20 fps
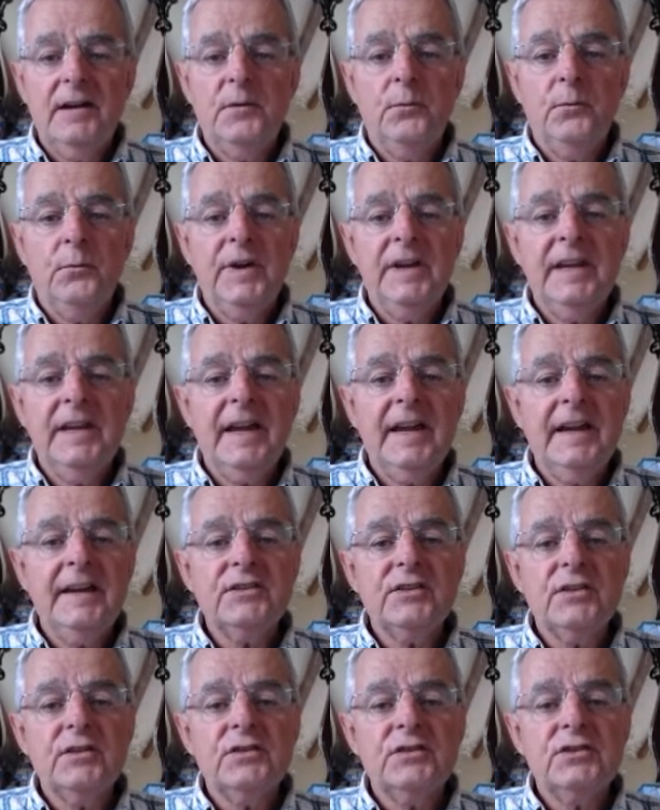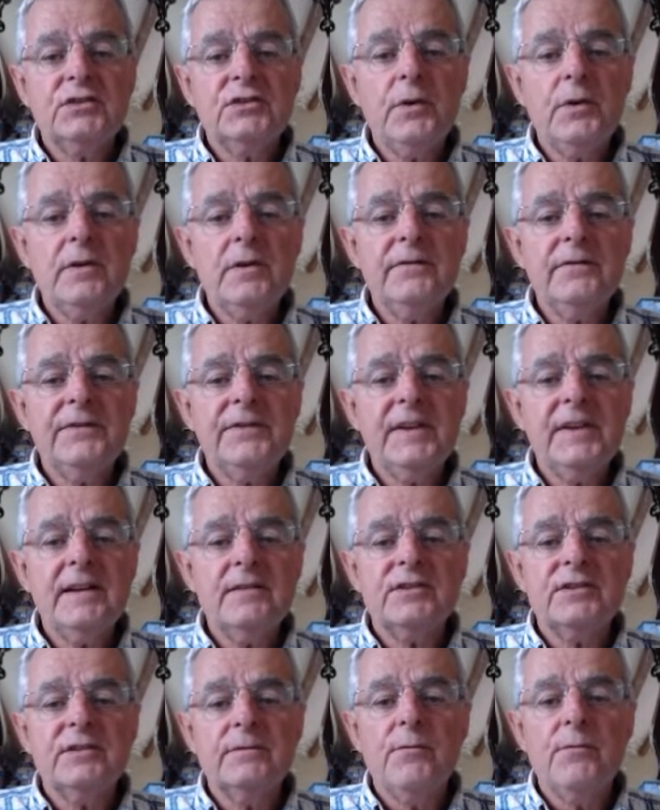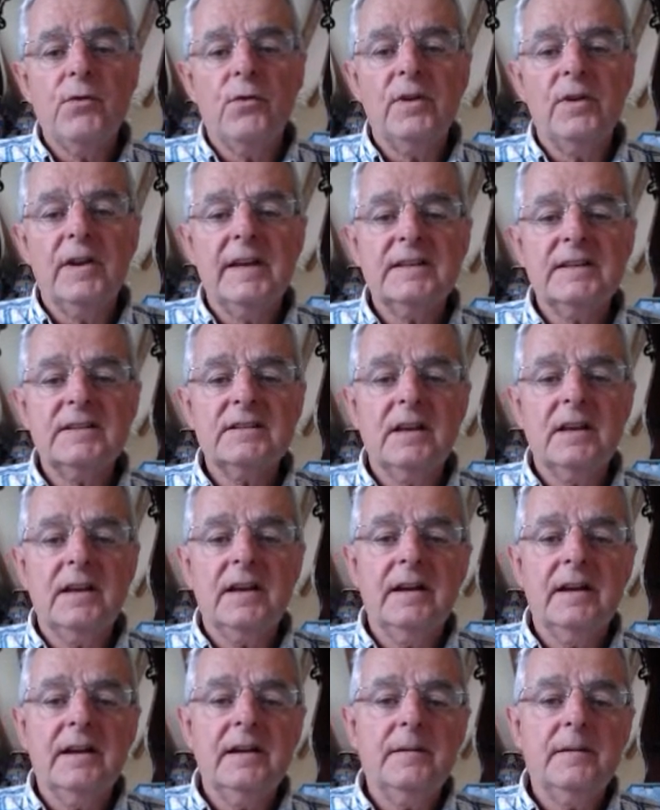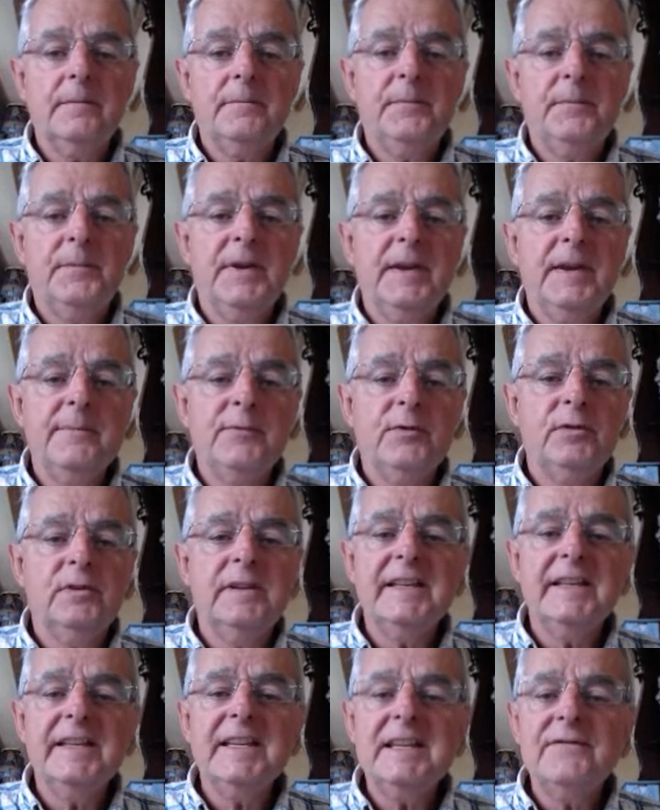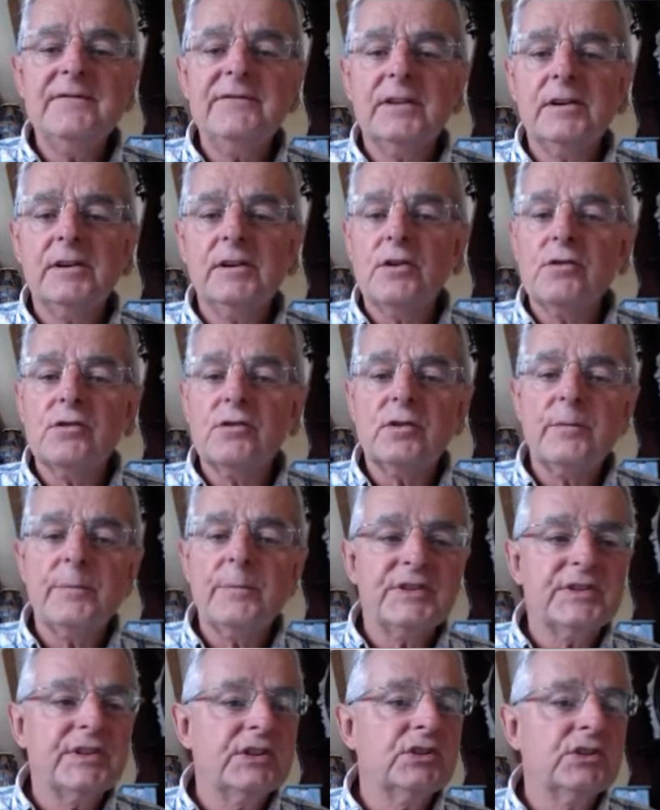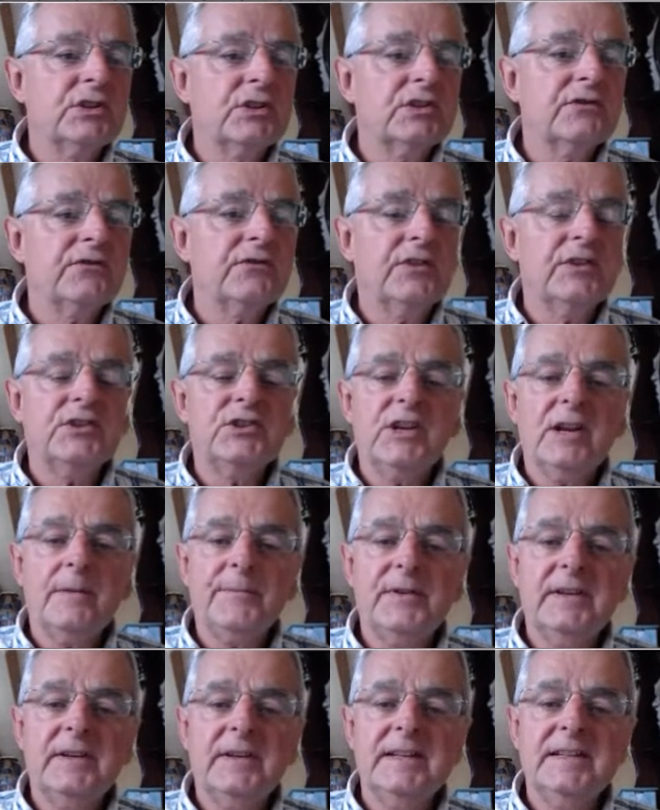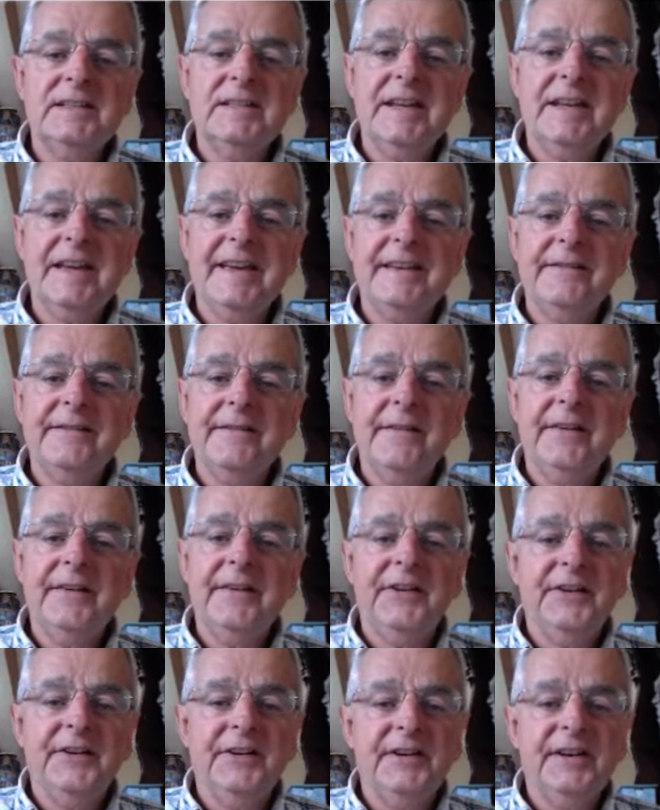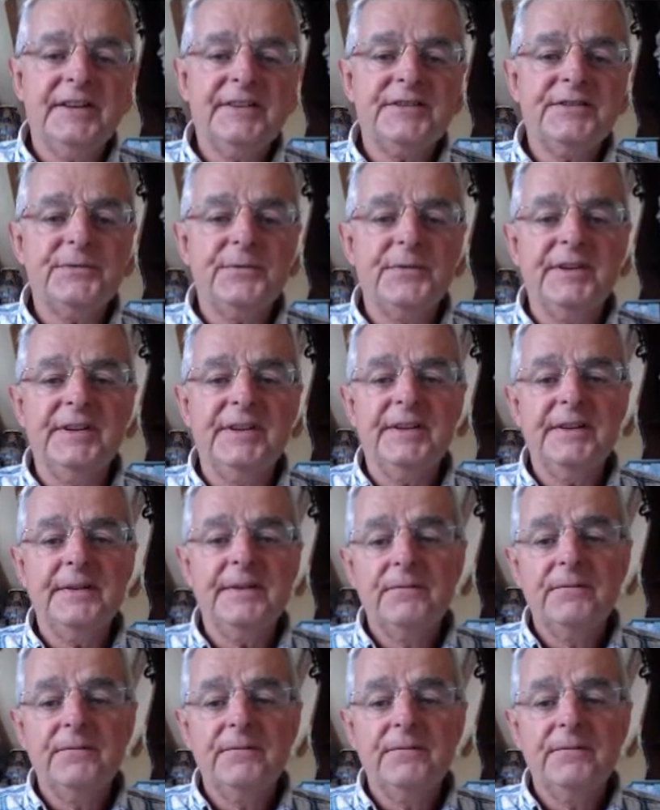We had 12,000 more or less people leave the long positions for the Japanese yen last week.